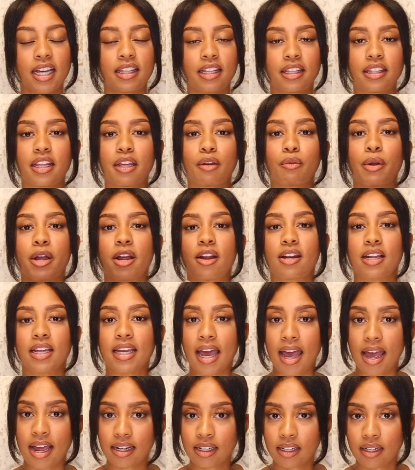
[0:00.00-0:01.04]
and then they wear it
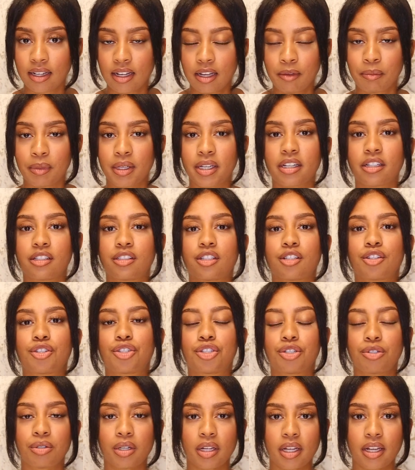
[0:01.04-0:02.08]
again, because they're
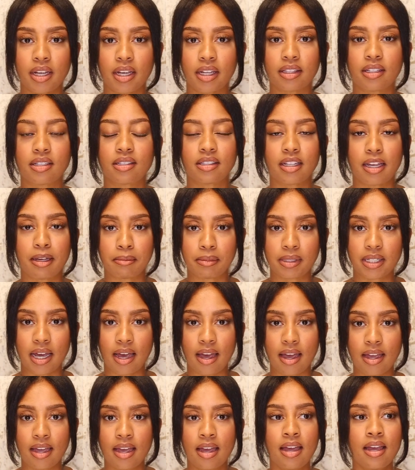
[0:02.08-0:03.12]
shooting in the same
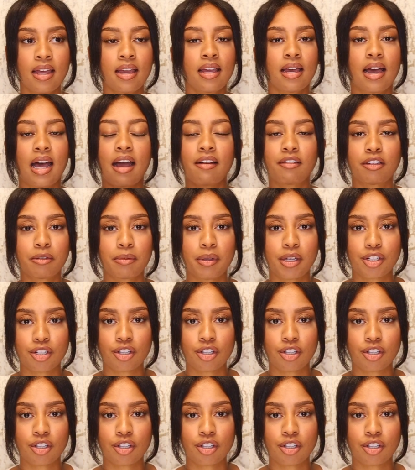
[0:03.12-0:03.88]
day, I have to make